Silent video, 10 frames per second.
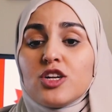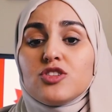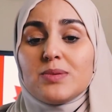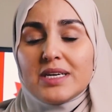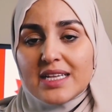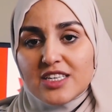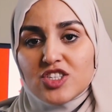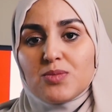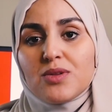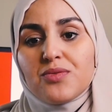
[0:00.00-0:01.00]
To be
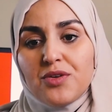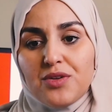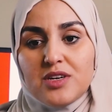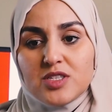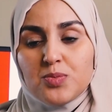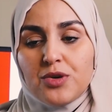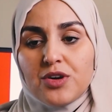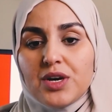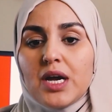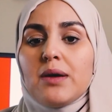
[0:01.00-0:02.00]
eligible for this
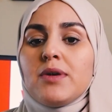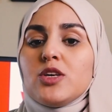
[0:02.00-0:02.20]
program,